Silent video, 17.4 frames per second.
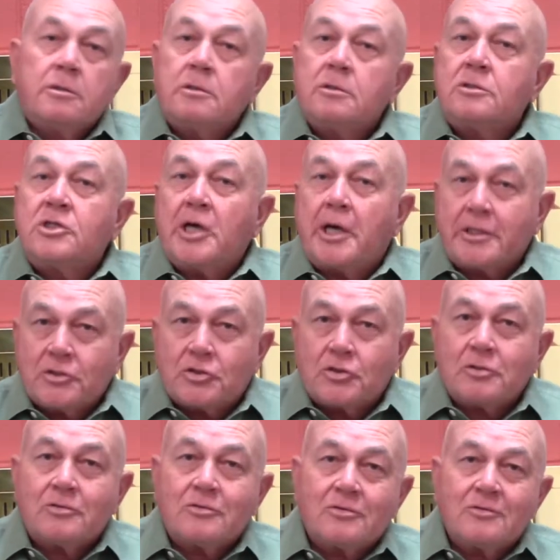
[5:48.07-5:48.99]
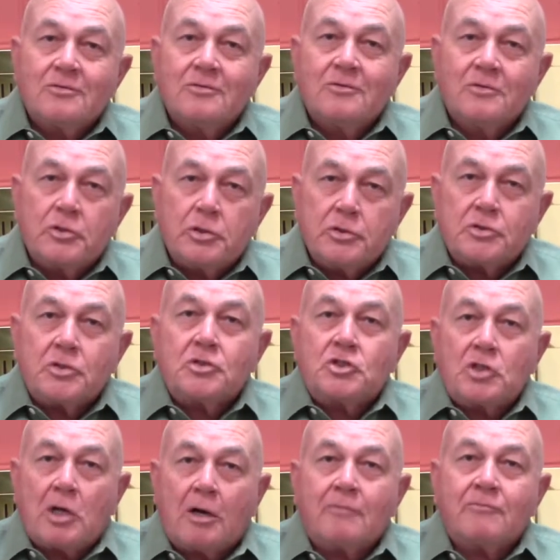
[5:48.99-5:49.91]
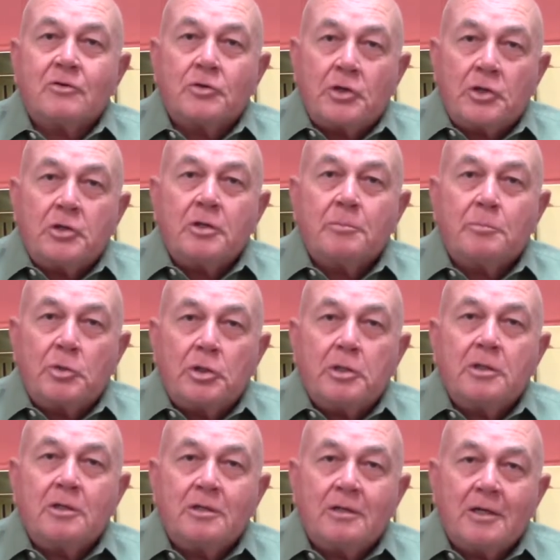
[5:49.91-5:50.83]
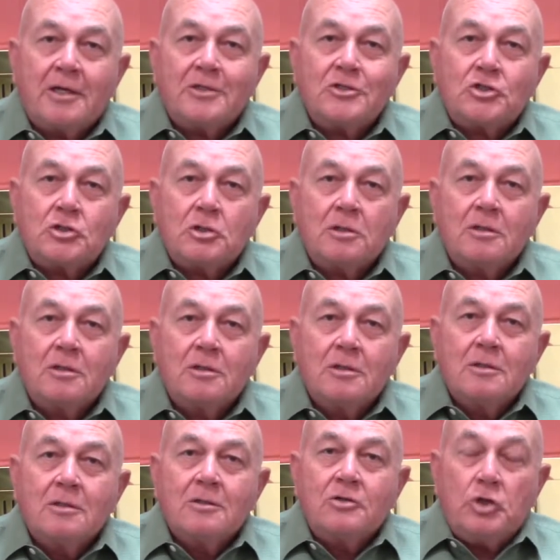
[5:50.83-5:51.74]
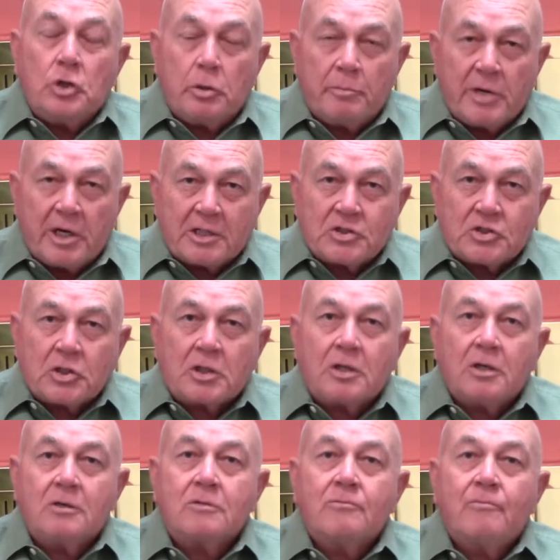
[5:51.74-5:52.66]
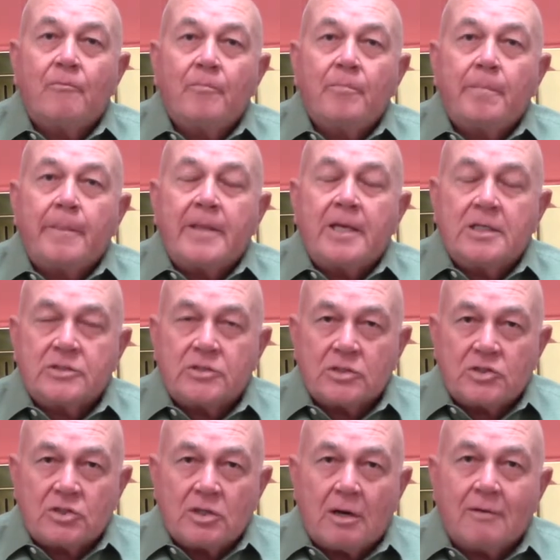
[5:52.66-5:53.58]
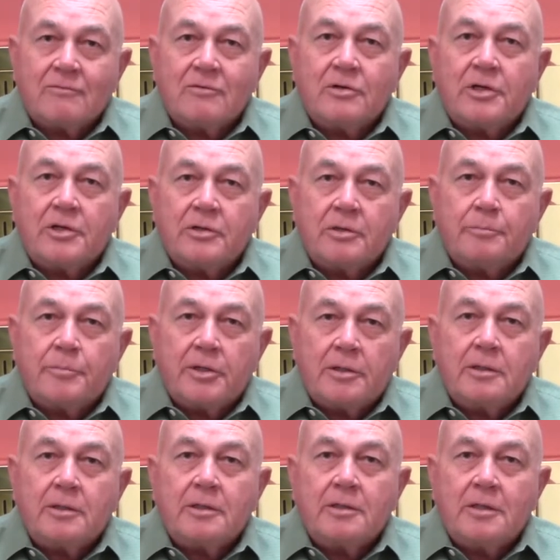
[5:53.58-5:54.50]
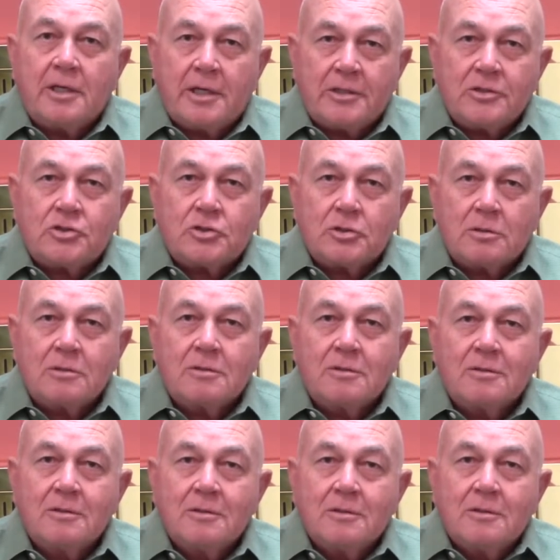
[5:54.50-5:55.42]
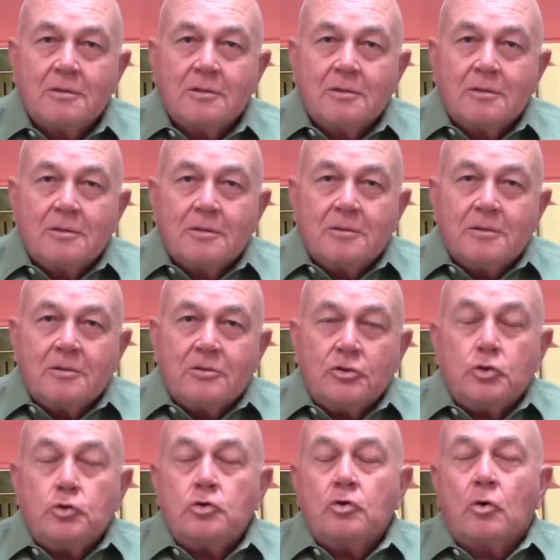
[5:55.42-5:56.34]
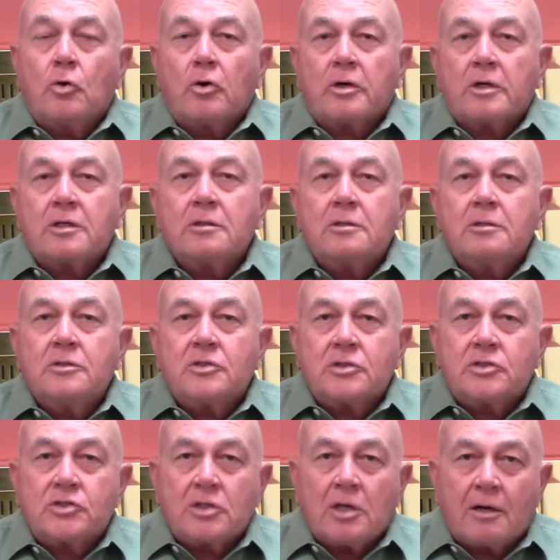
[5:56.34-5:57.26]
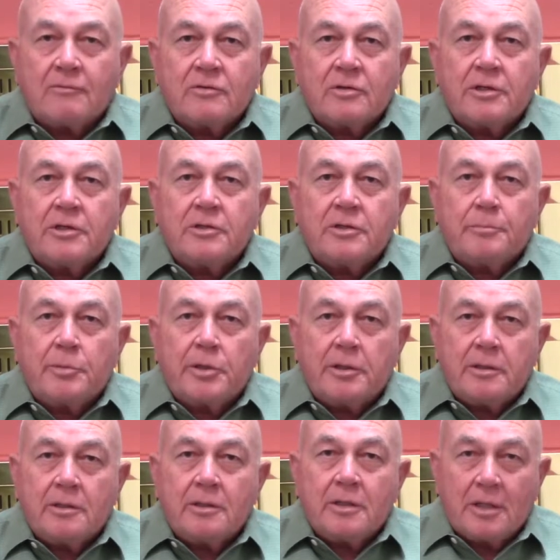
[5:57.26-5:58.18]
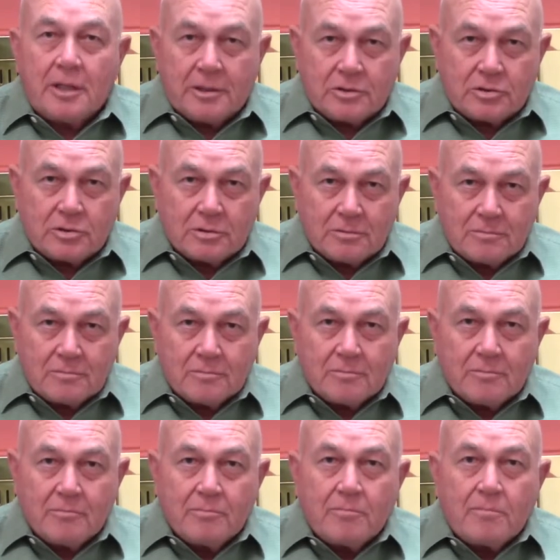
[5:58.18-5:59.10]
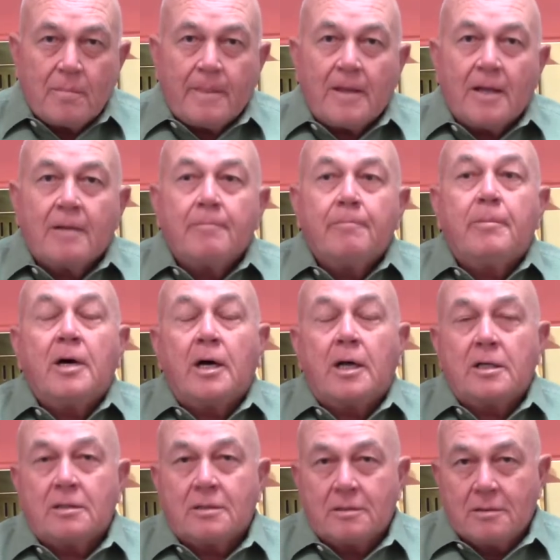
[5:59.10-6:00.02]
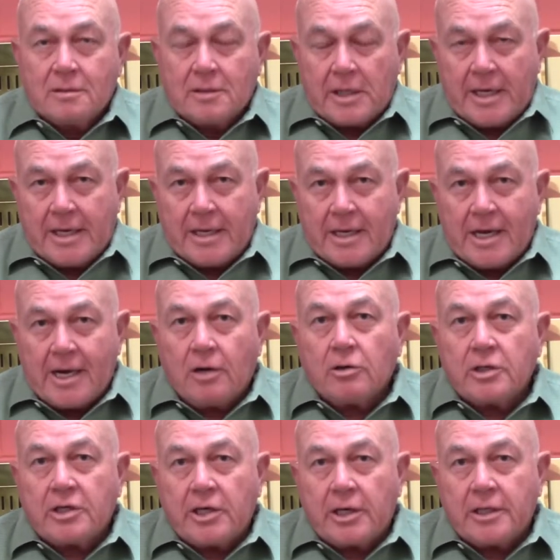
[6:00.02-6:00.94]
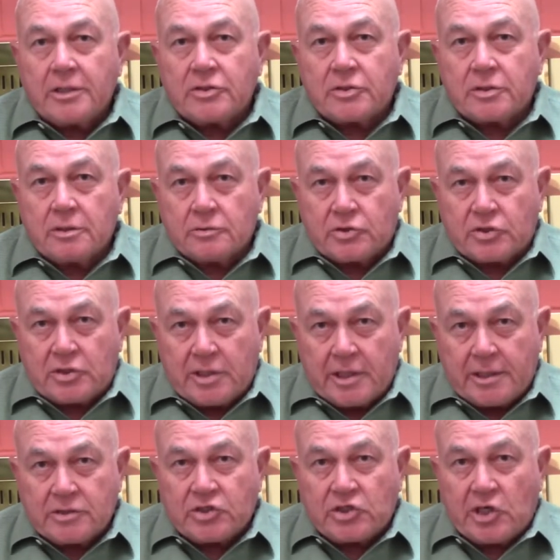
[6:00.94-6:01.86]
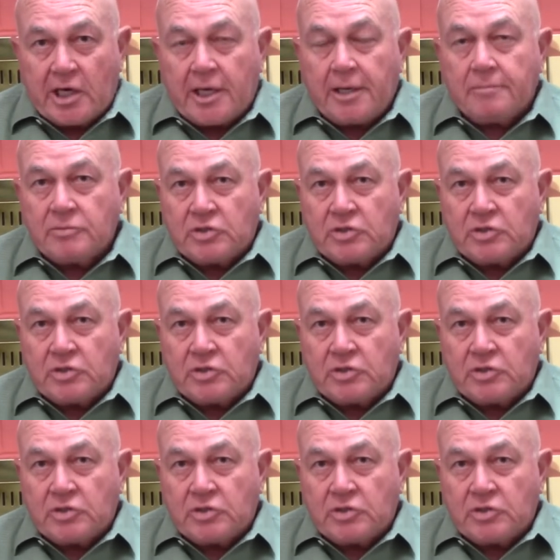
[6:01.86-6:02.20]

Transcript: Texas is a sovereign, independent nation. New Mexico is a sovereign, independent nation. New York is a sovereign, independent nation. But in our case, those states came